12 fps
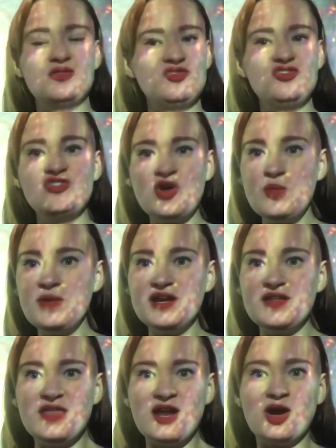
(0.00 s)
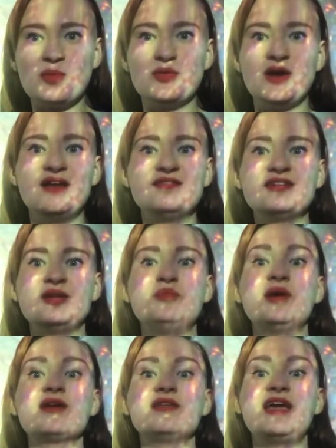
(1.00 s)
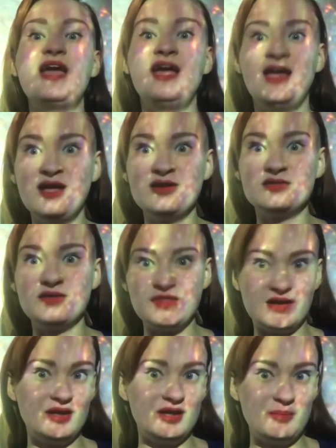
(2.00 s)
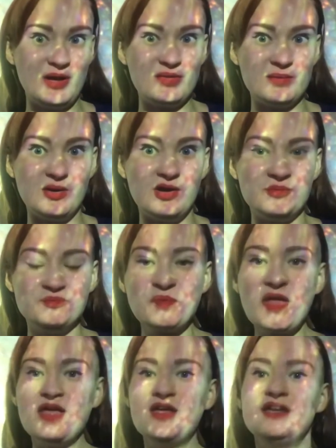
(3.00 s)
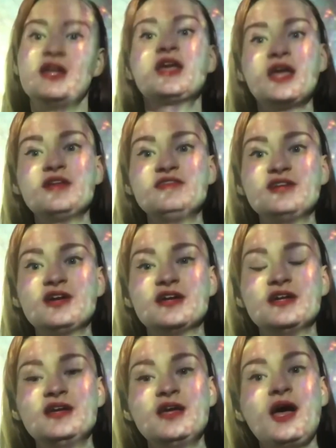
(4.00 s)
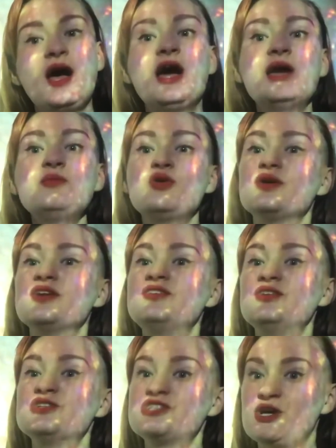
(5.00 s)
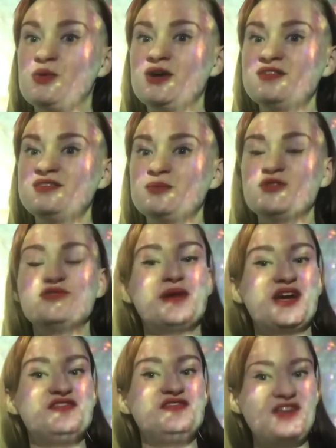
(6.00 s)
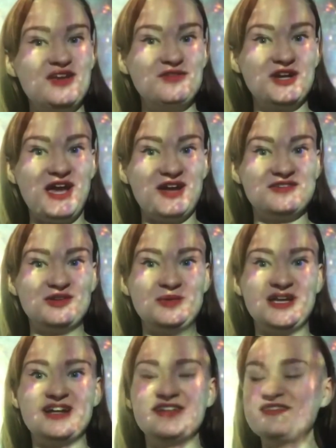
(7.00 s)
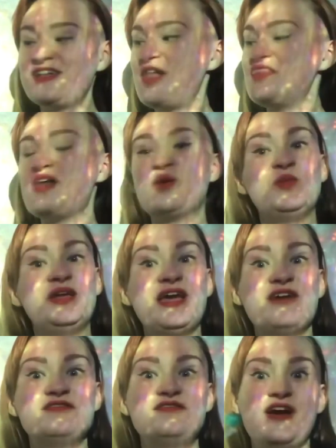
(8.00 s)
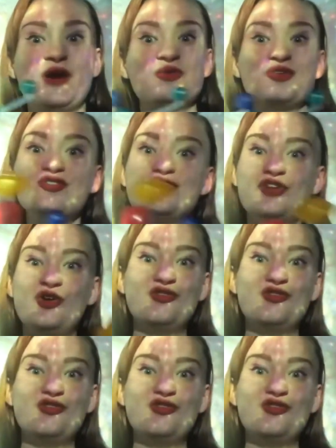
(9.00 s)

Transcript: So many that our brains can barely handle thinking about them all. Now, to get us started, I'm going to show us some of my favorite exoplanets that we have found so